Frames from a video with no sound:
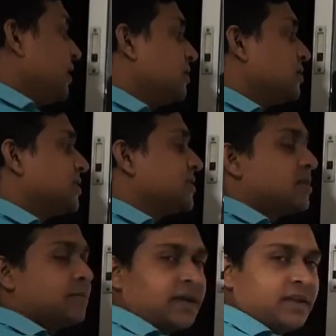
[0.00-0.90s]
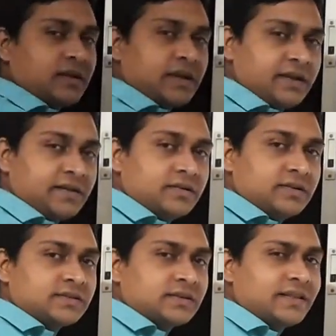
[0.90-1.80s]
in the systematic
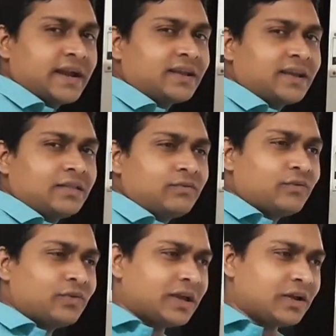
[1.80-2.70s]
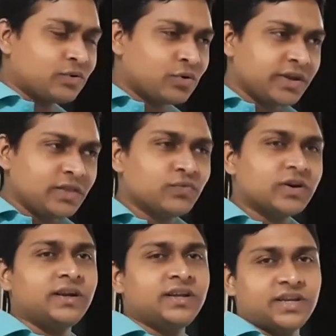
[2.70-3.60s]
errors, that can go in
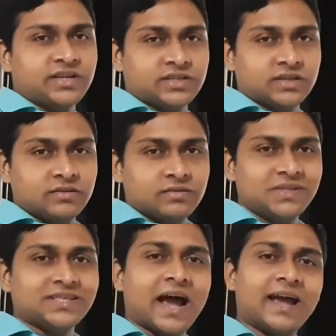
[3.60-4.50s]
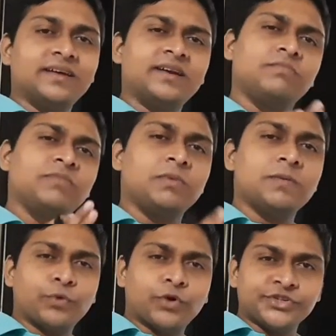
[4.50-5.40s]
one direction, means either it may
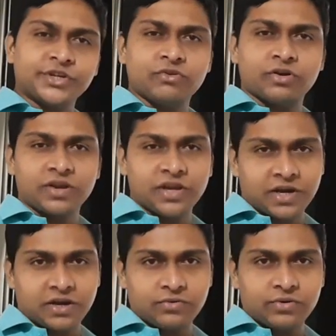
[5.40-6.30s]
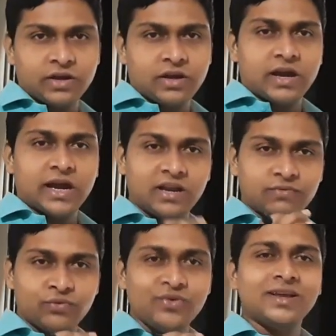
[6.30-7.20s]
positive or negative, and
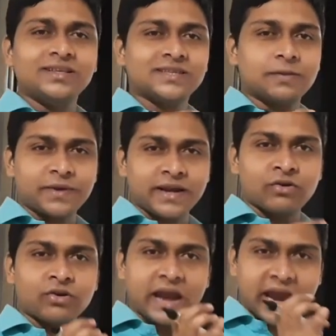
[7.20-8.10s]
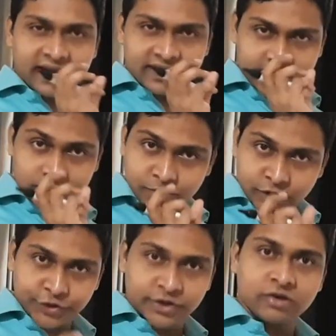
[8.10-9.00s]
if we subtract or add that
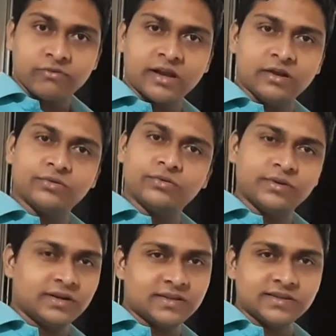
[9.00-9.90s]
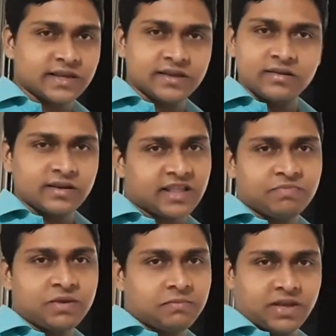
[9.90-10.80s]
particular value, this error
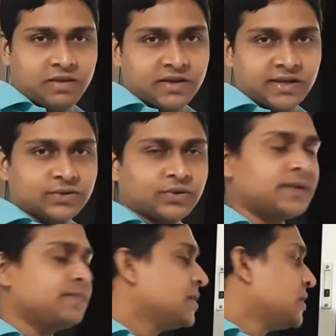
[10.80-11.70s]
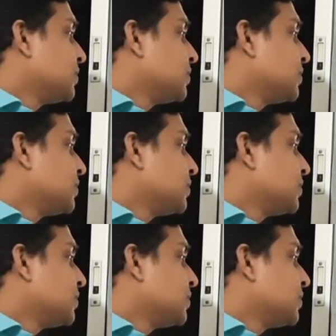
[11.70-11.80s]
can be minimized. Okay,